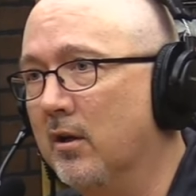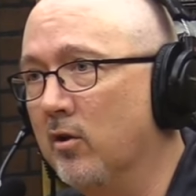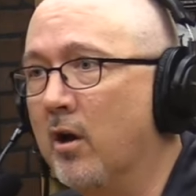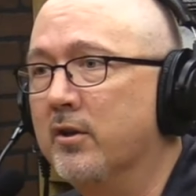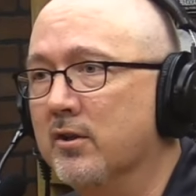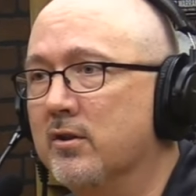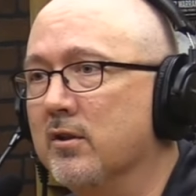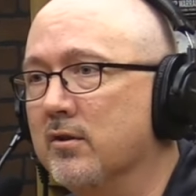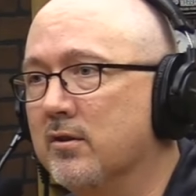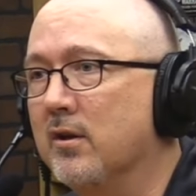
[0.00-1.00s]
long
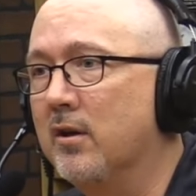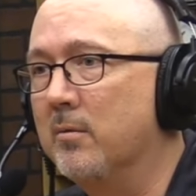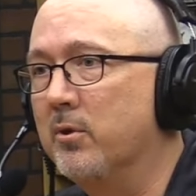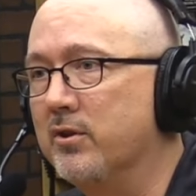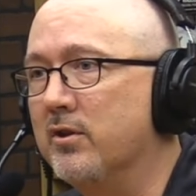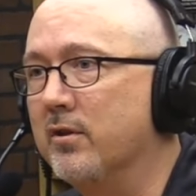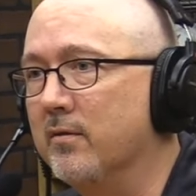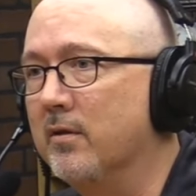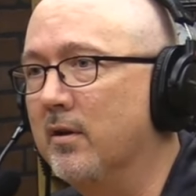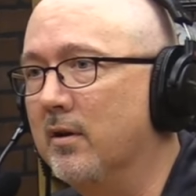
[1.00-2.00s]
distance uh,
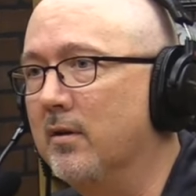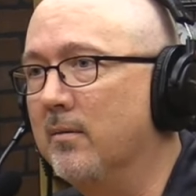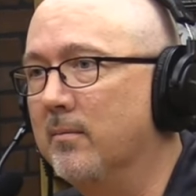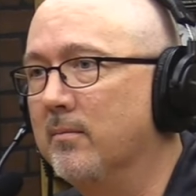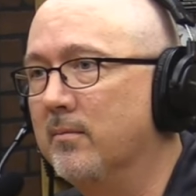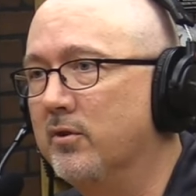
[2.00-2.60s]
precision uh, yeah.